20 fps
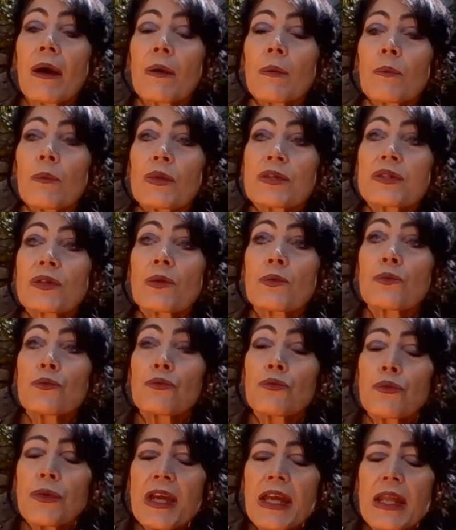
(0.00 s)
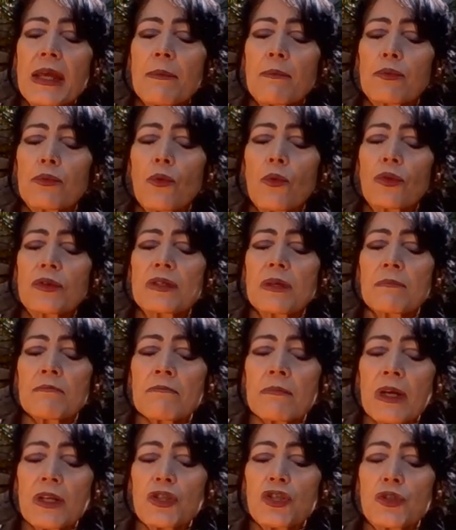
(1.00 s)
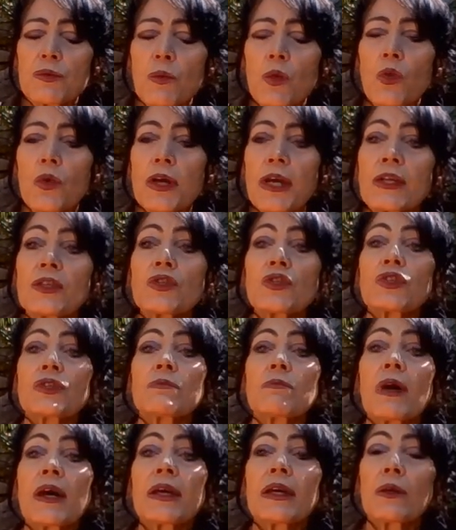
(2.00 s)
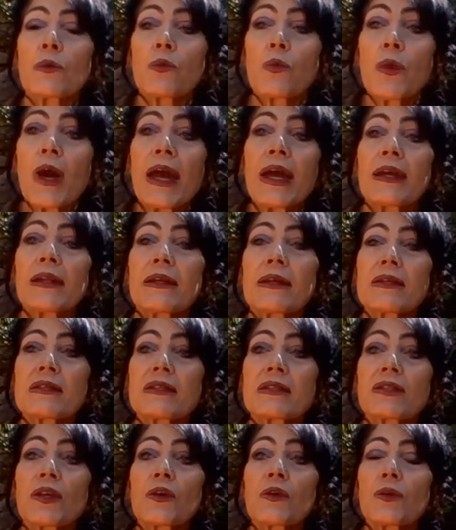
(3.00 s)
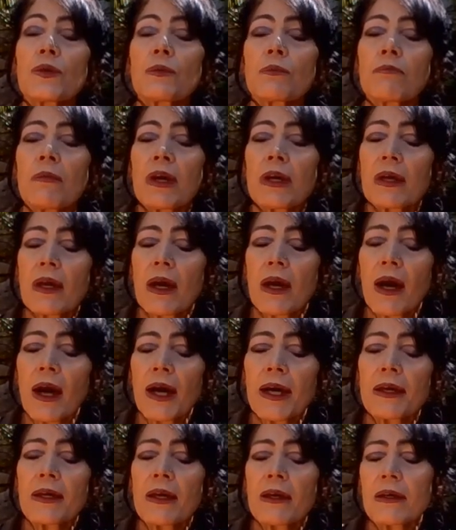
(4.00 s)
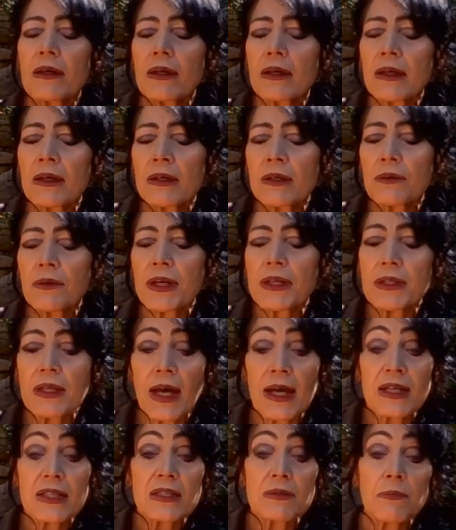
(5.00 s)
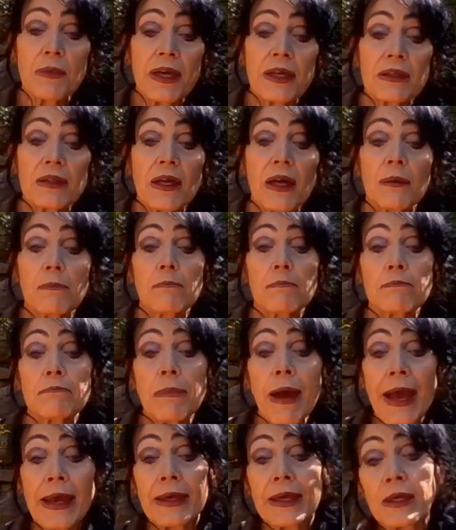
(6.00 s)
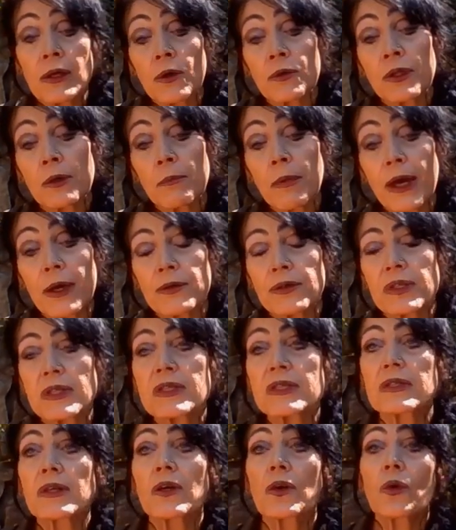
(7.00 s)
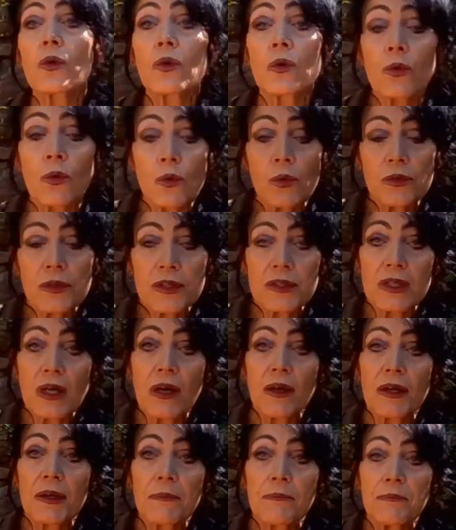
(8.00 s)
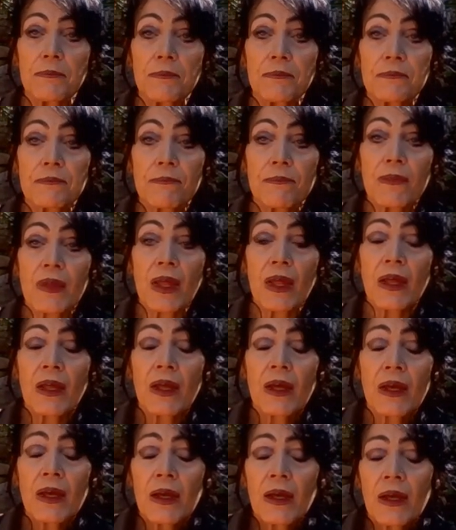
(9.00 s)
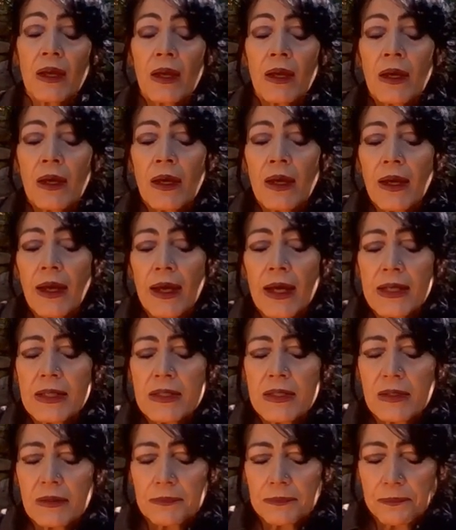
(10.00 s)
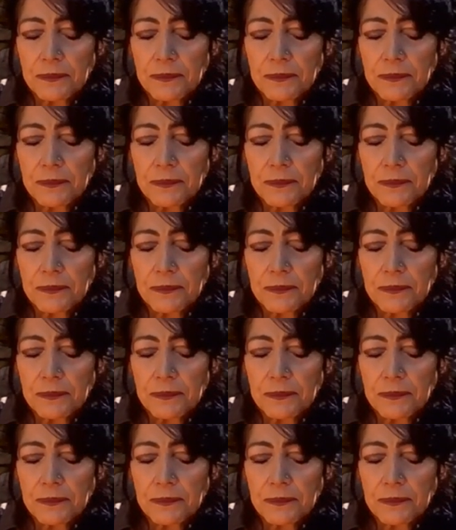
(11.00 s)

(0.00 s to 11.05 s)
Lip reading: was really brought much more into my awareness, though my higher and greater aspect are banging on about this all the time. And